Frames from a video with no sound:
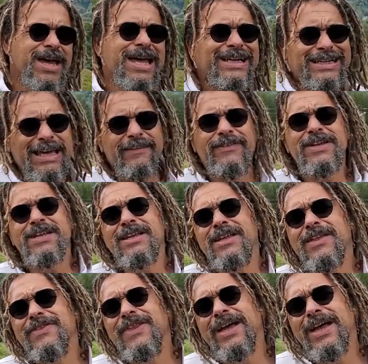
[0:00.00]
Given
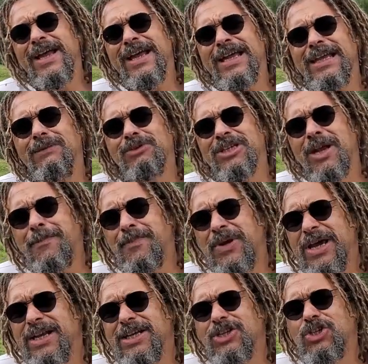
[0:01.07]
that he was an
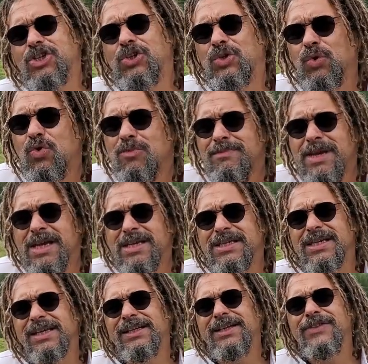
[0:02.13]
apprentice
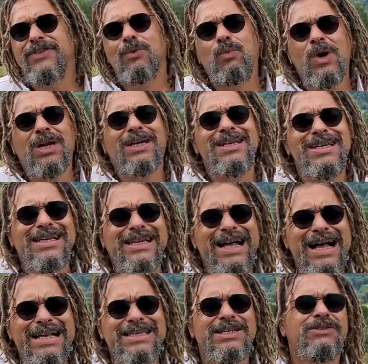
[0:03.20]
stonemason, the work in the
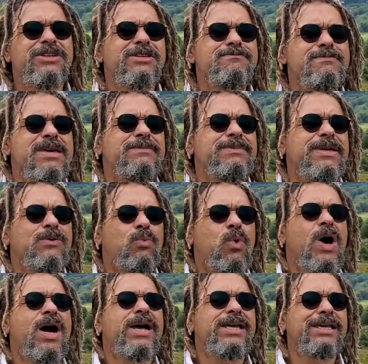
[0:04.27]
castle is maybe
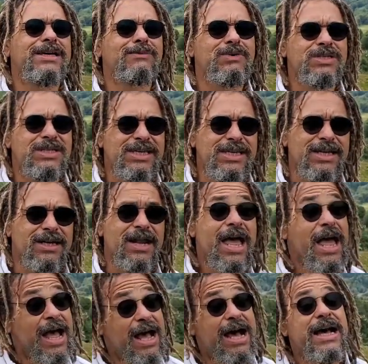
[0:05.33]
why he was here
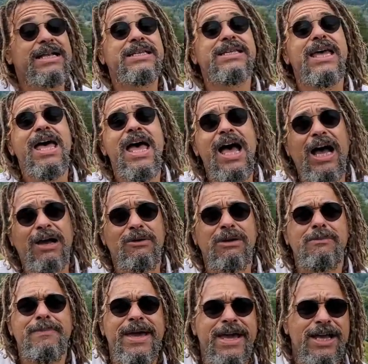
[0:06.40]
and how he
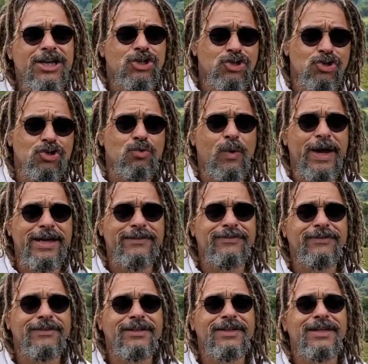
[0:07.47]
met his new wife,
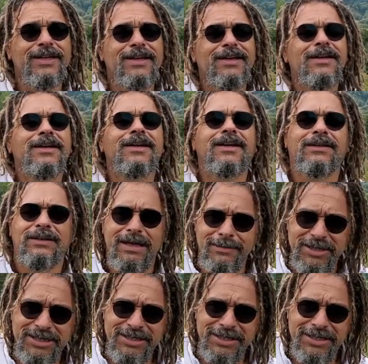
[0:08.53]

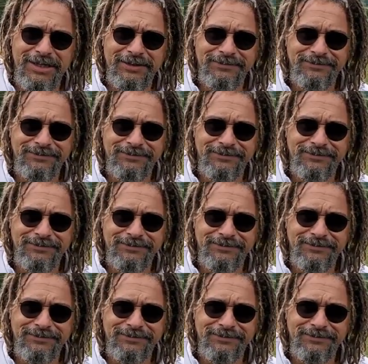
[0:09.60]
Clementina.